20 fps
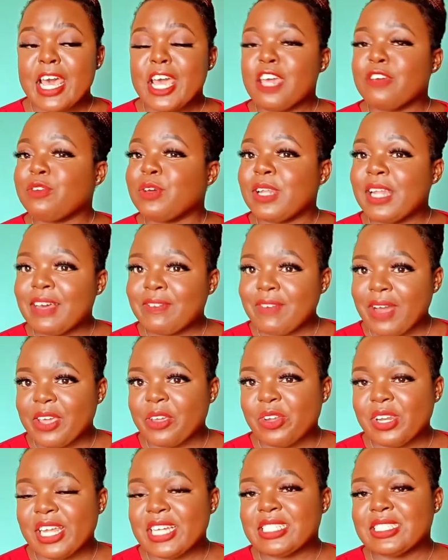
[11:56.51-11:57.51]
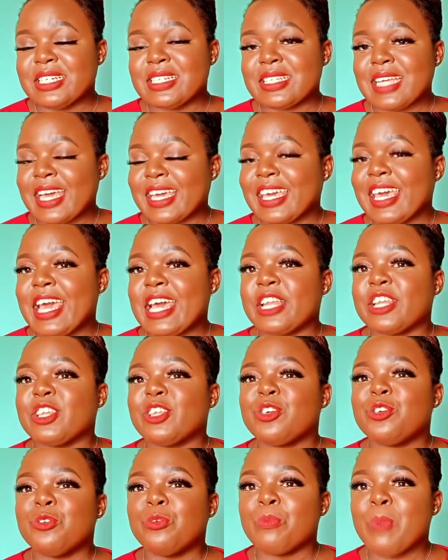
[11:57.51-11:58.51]
If you love calculations, again,
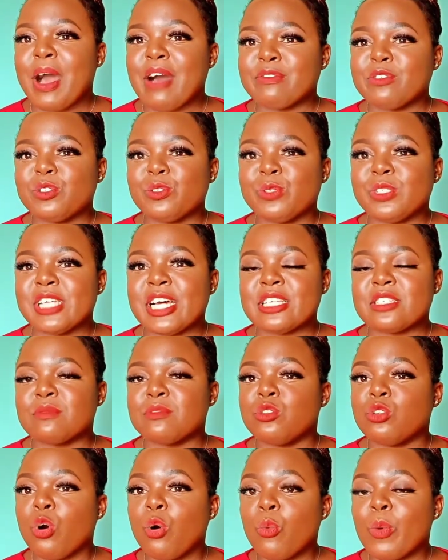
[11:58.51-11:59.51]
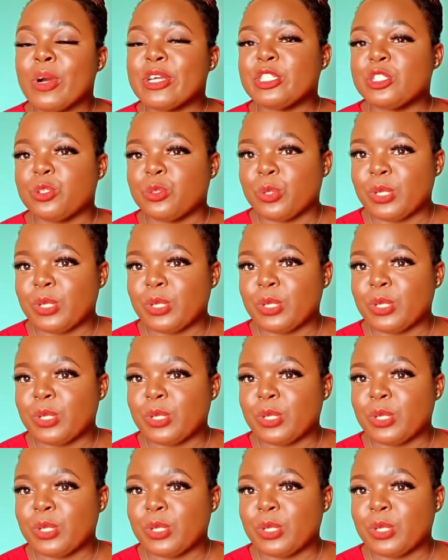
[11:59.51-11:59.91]
you have to just know what you